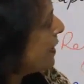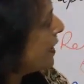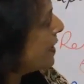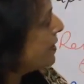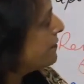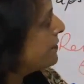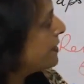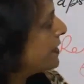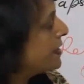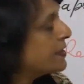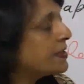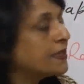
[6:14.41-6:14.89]
where
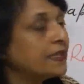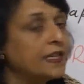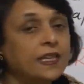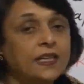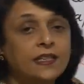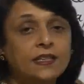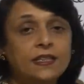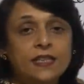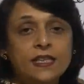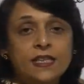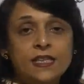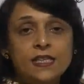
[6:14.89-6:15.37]
we are
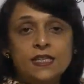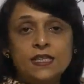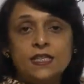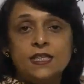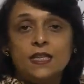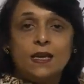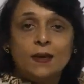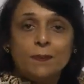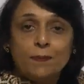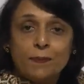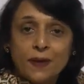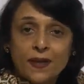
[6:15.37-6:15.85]
seeing
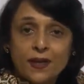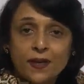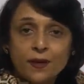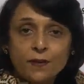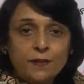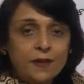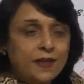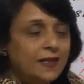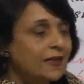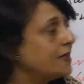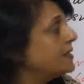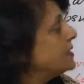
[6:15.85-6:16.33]
these
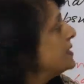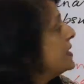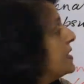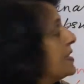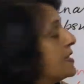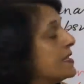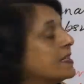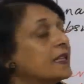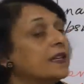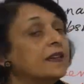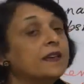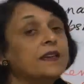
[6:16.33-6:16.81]
pyramids,
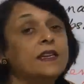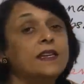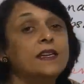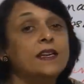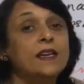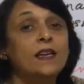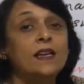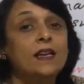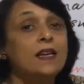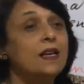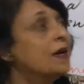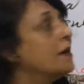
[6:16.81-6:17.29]
is the
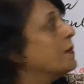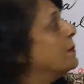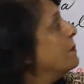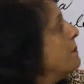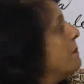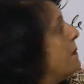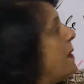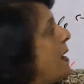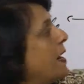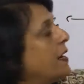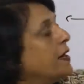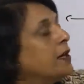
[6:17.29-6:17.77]
renal
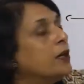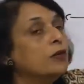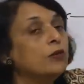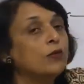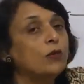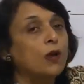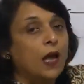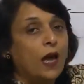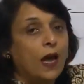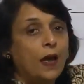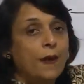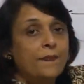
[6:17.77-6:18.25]

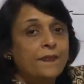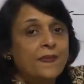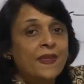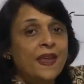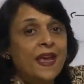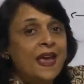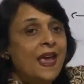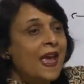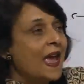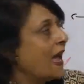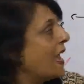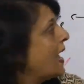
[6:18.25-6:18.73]
medulla.
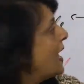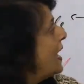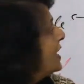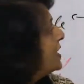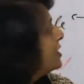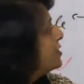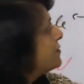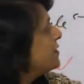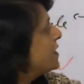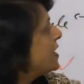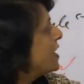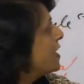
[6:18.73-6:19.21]

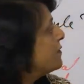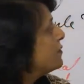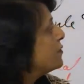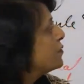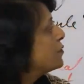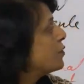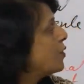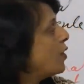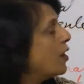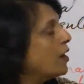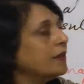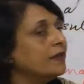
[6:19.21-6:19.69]
As we have
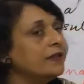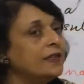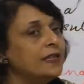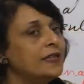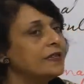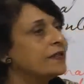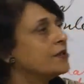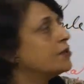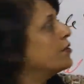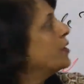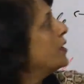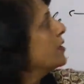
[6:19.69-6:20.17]
drawn
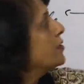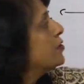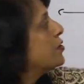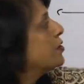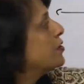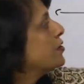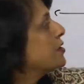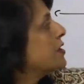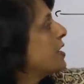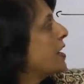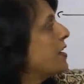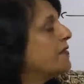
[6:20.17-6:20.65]
these
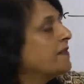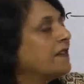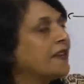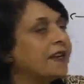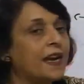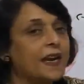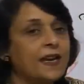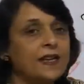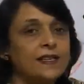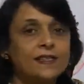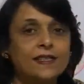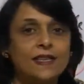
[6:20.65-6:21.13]
structures, I have
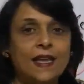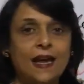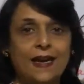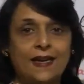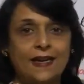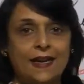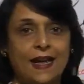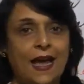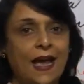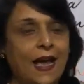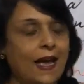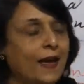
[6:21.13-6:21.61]
erased
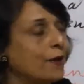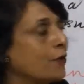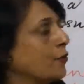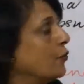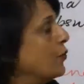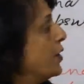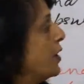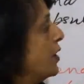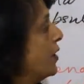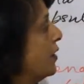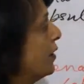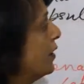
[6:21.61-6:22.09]
that arrow
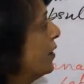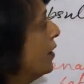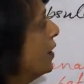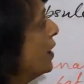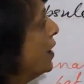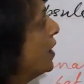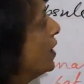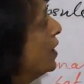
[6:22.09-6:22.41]
here.